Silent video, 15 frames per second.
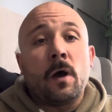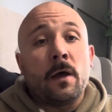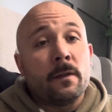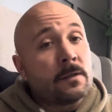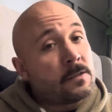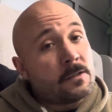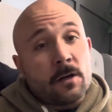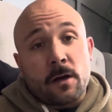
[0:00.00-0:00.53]

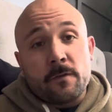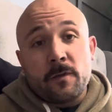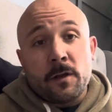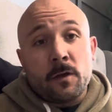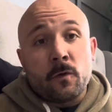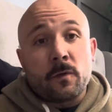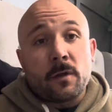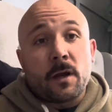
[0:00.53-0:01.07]
this is not a
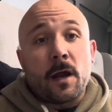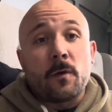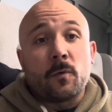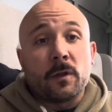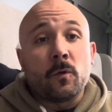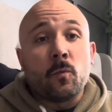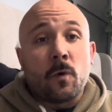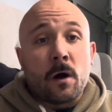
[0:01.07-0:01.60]
video that I
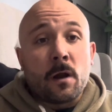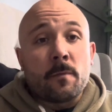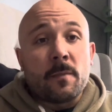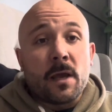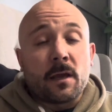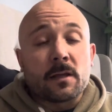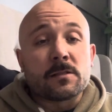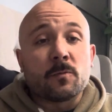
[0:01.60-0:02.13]
really want to
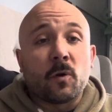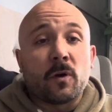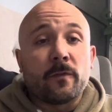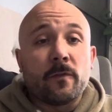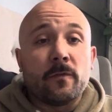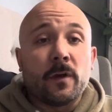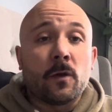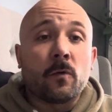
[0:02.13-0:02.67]
make. It's more of a
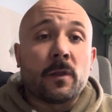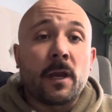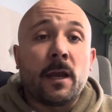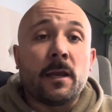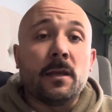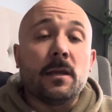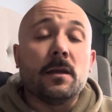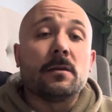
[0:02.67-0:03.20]
video that I
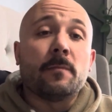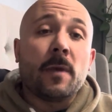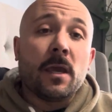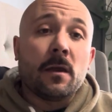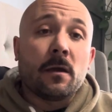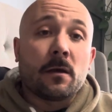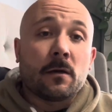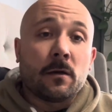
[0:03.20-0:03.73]
need to
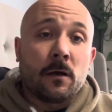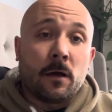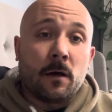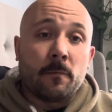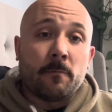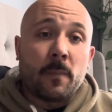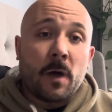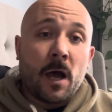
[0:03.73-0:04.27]
make.
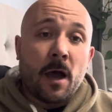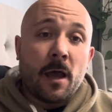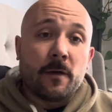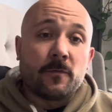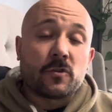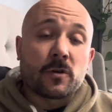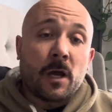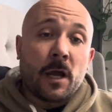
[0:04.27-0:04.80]
I
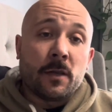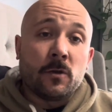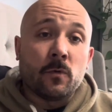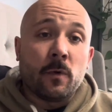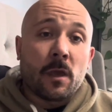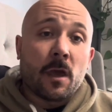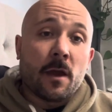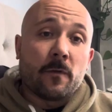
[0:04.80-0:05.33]
have tried
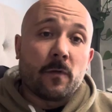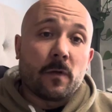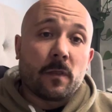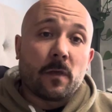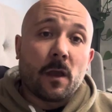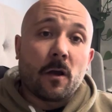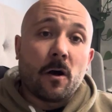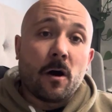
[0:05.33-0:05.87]
doing
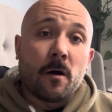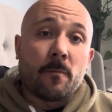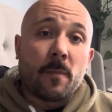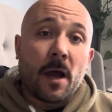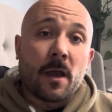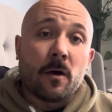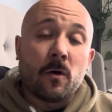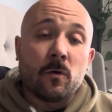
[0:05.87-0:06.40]
everything on
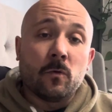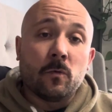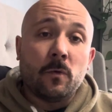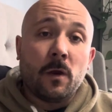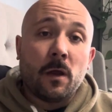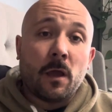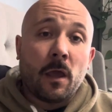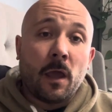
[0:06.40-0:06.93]
my
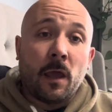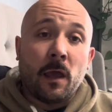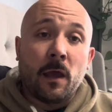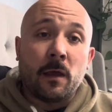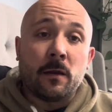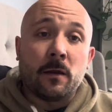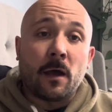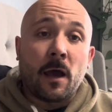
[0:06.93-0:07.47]
own and